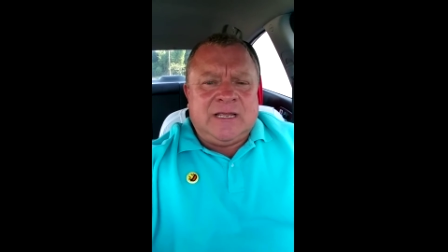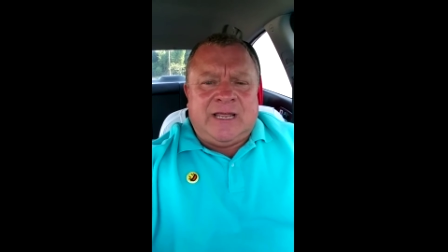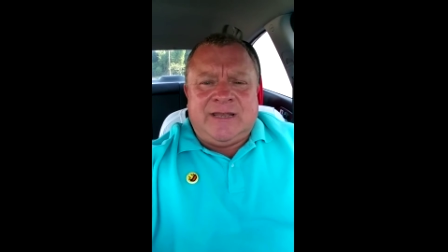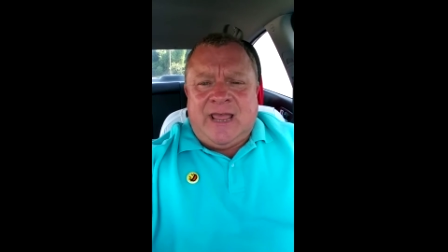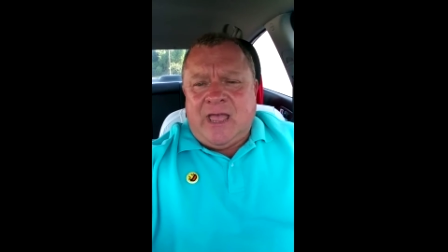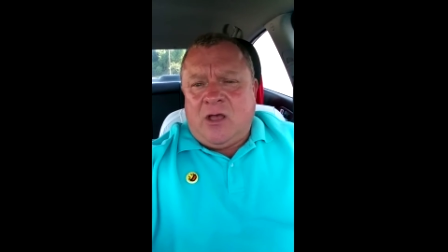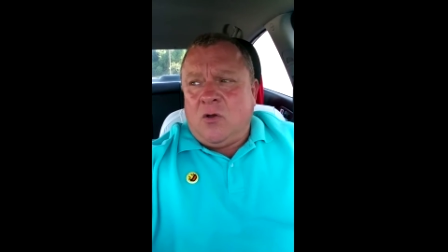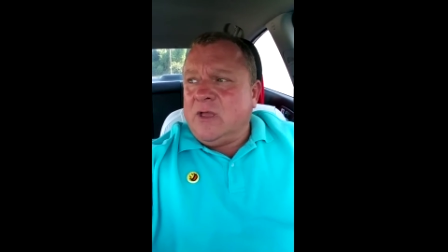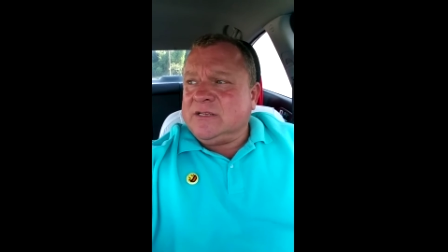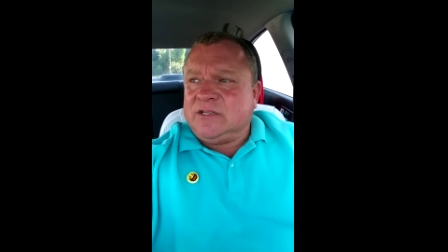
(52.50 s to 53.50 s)
And
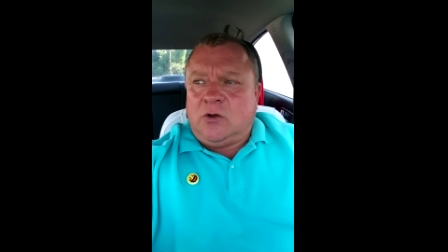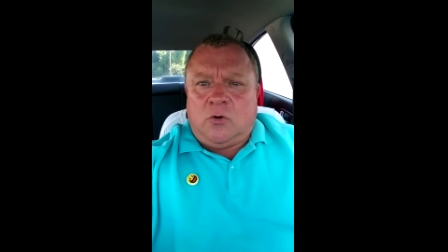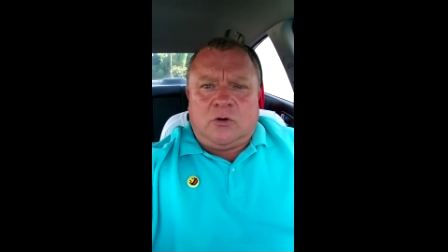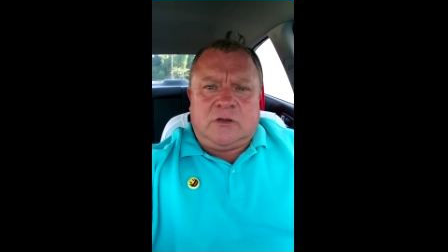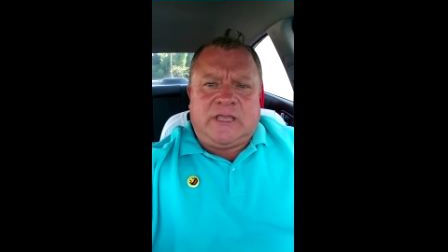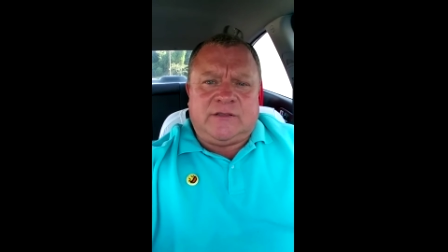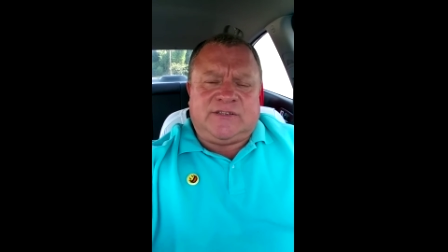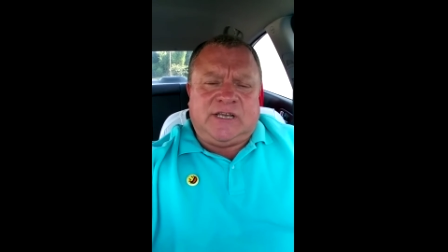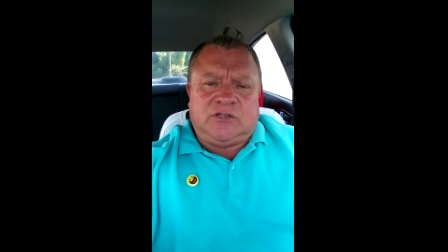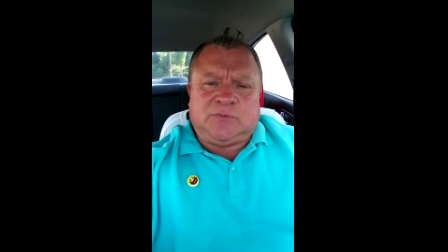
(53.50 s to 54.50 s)
now, as an older
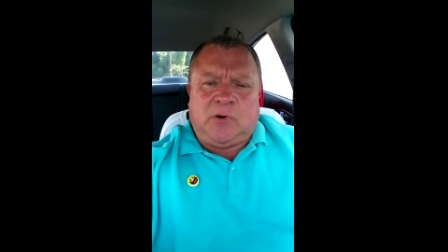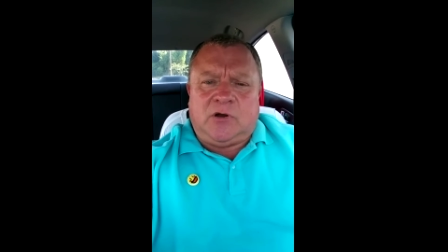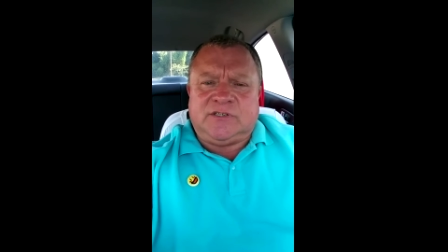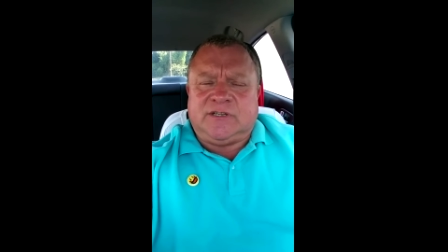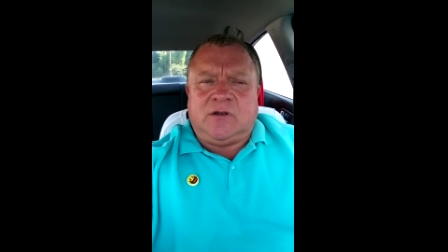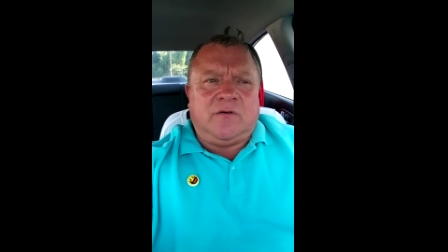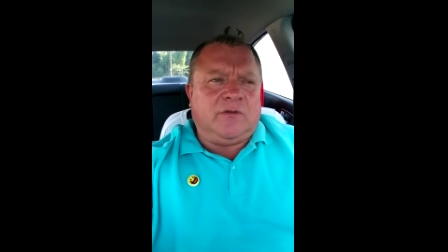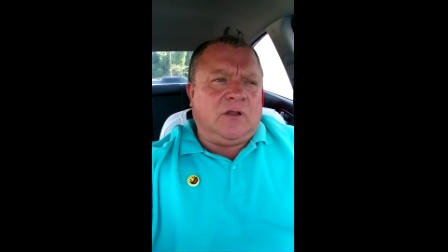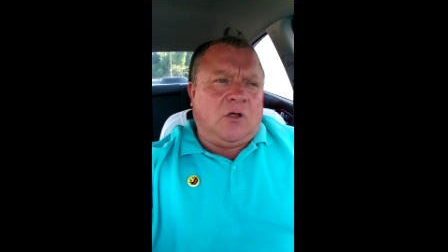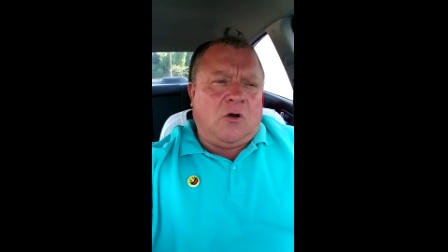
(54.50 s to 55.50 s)
salesperson over
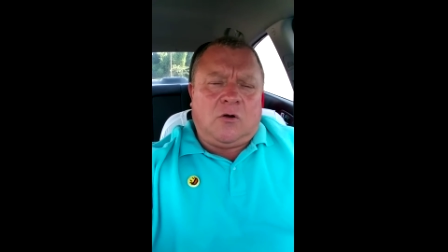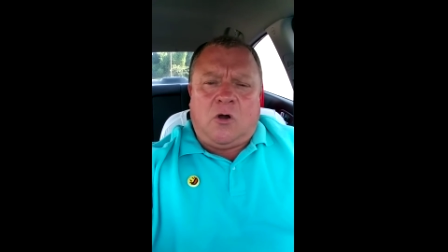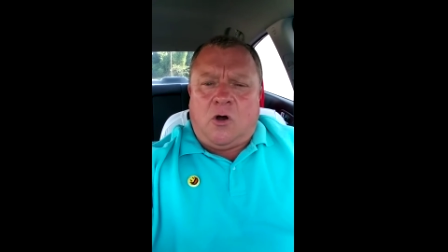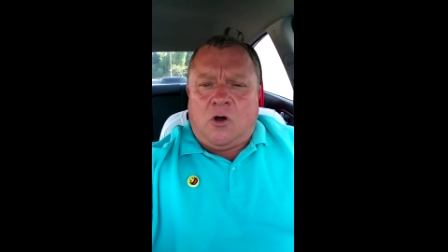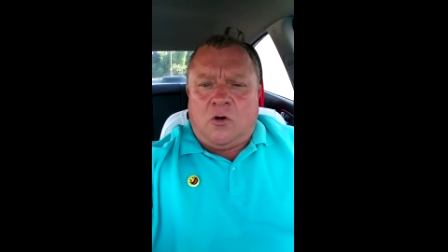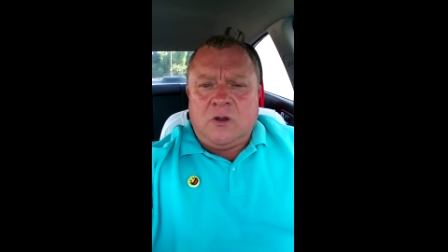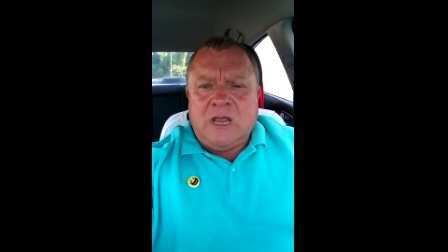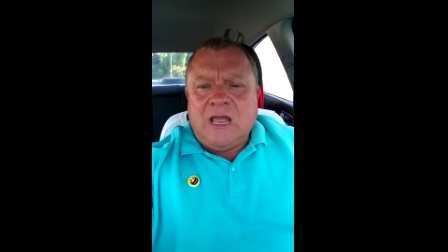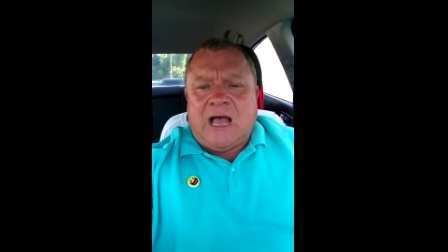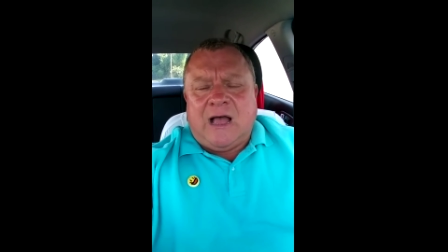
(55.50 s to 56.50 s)
the long haul,
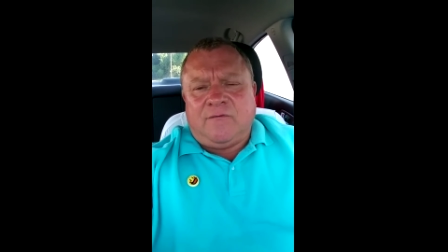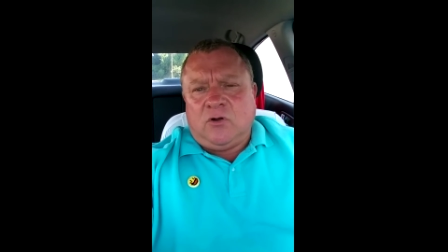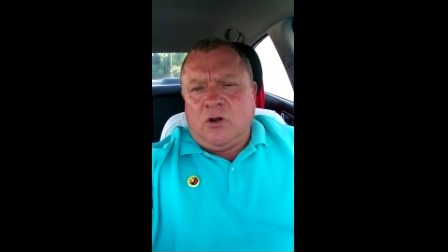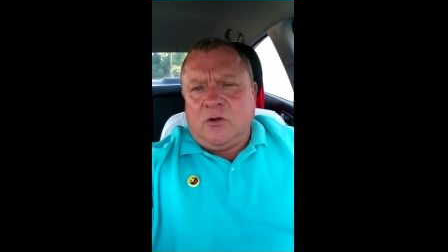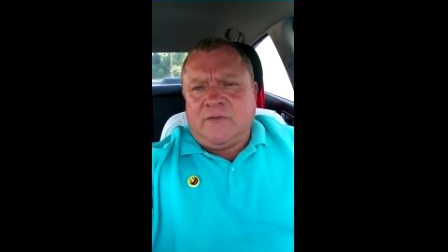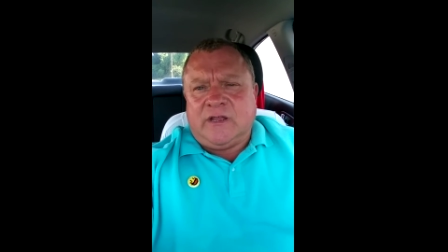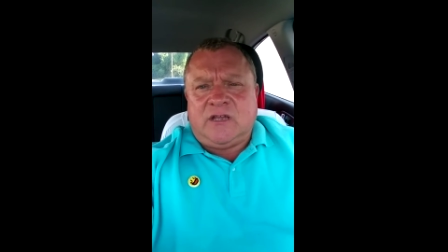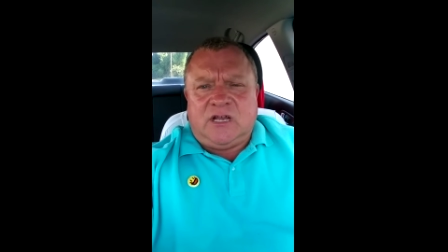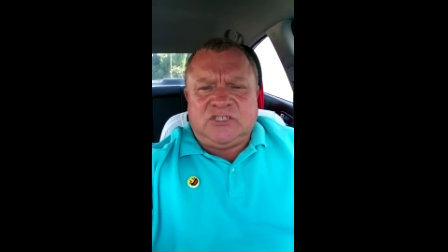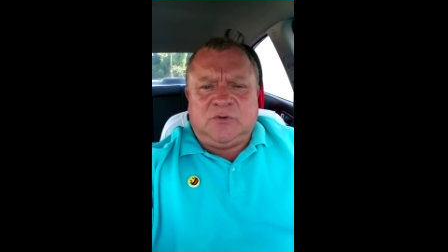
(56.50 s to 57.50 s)
I've learned that
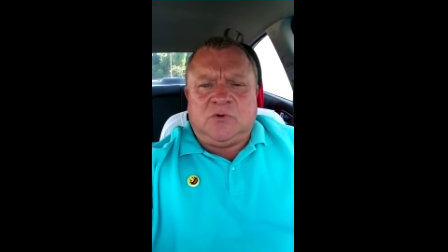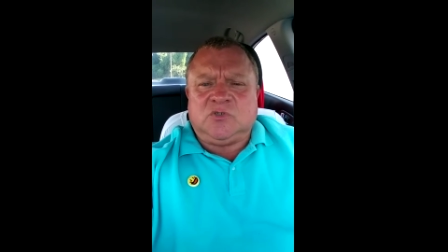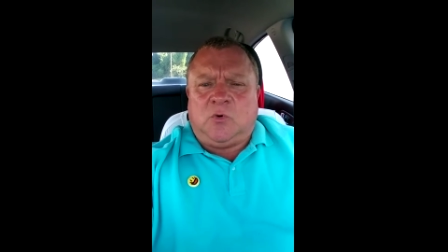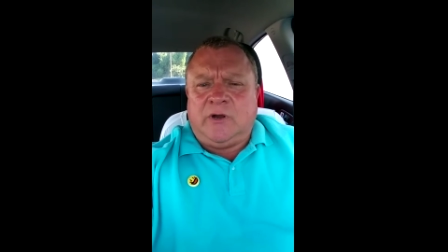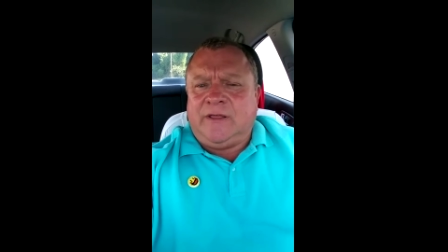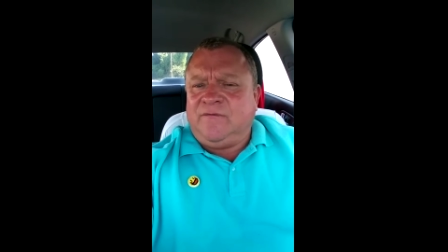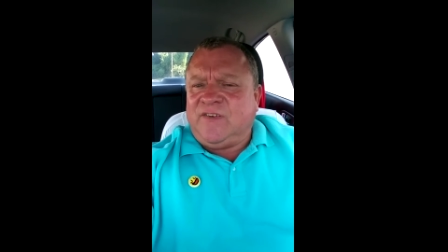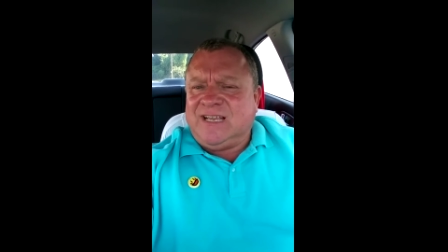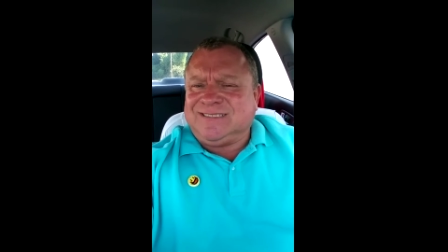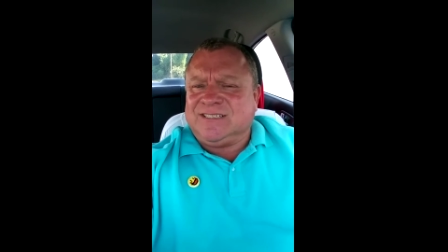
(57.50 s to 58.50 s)
customers want to
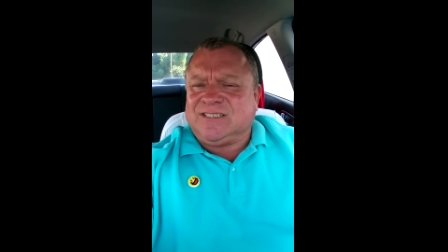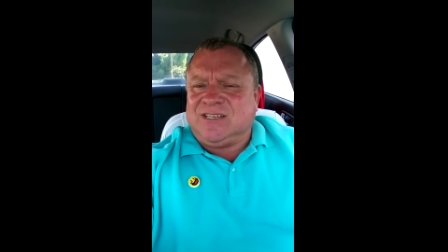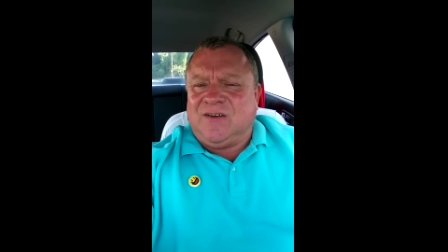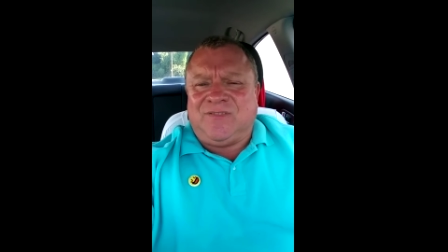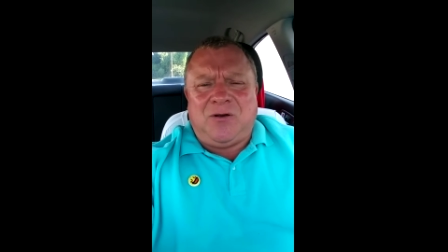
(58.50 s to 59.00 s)
invest in stuff.